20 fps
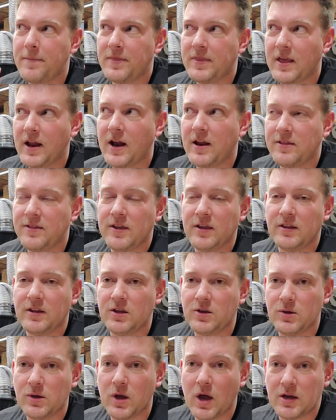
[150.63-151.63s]
that I think that
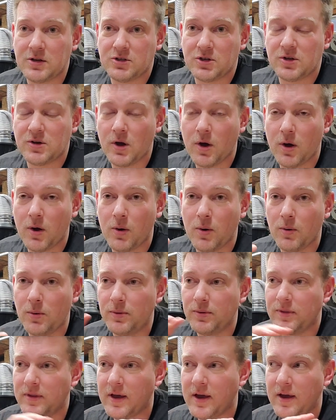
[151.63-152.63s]
you guys should know
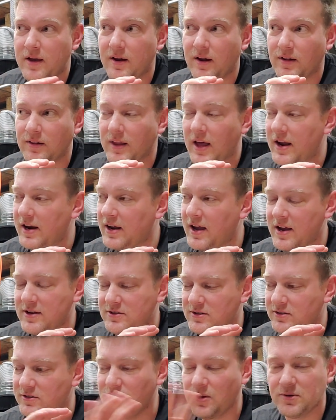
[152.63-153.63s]
that a lot of guys
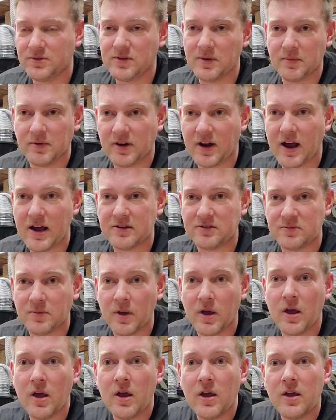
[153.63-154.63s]
just don't seem to grasp.
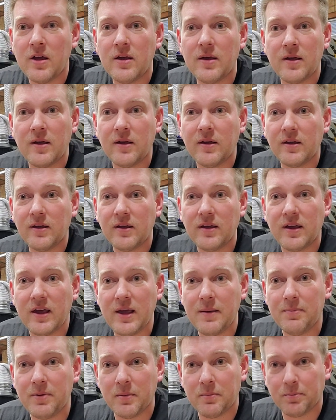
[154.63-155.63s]

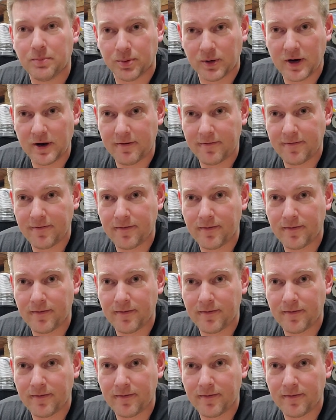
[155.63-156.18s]
Keep it brief.